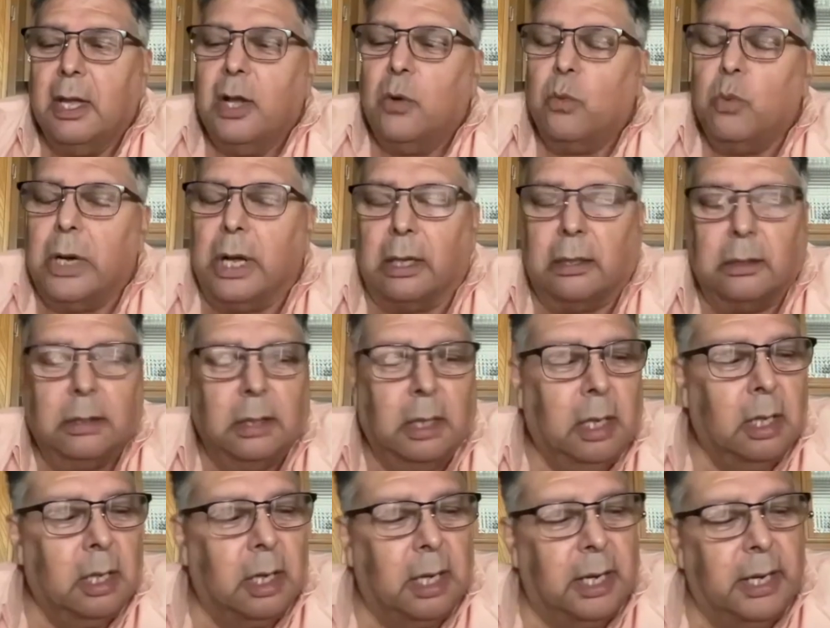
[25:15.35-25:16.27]
Well,
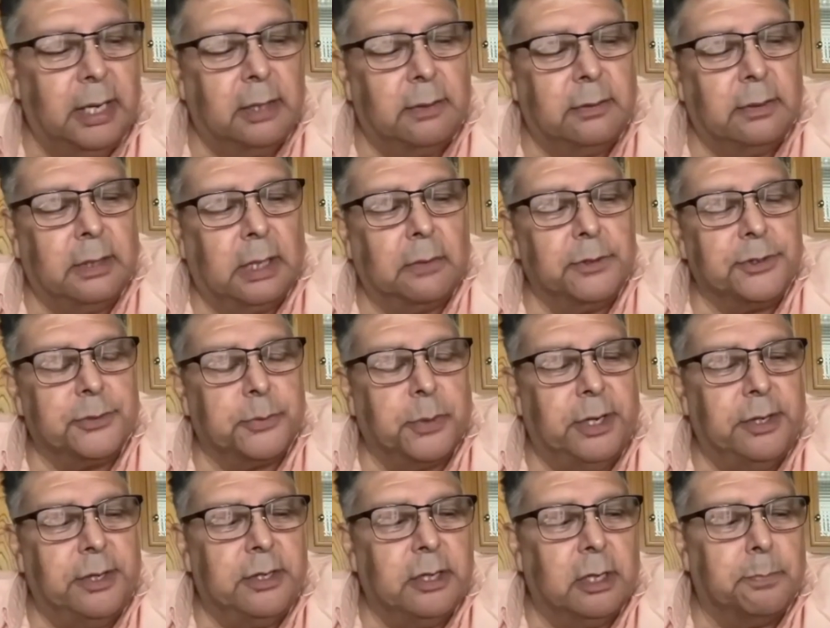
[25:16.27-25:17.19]
I was
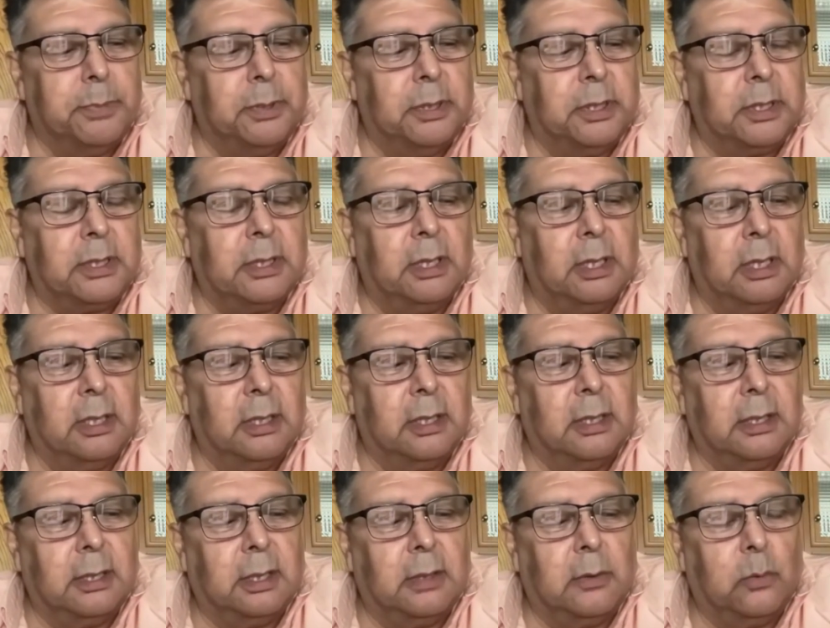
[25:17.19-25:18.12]
reading your book
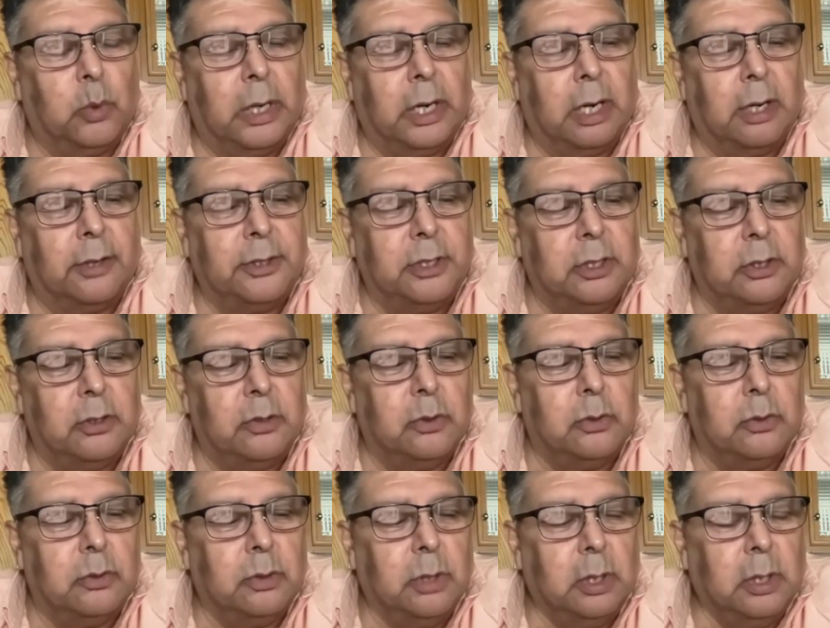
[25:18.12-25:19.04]
where
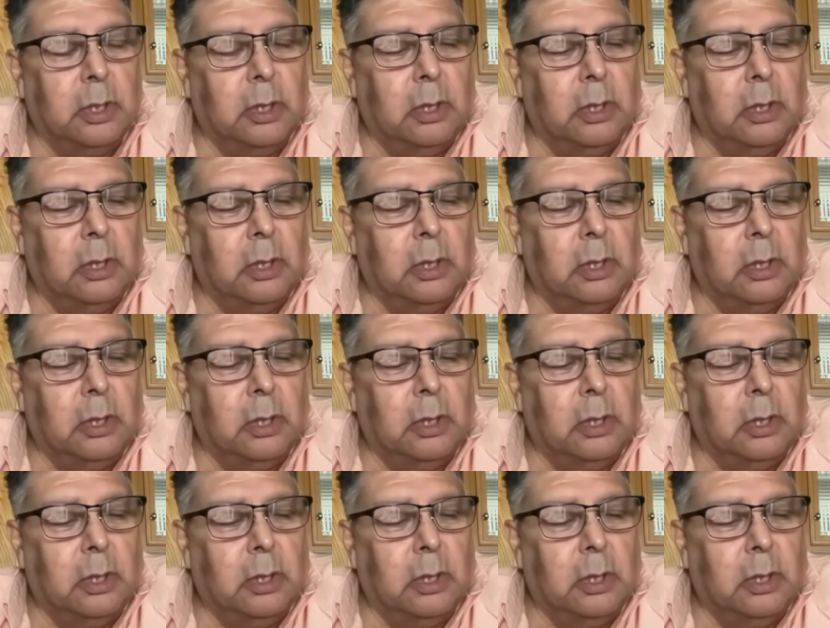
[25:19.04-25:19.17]
you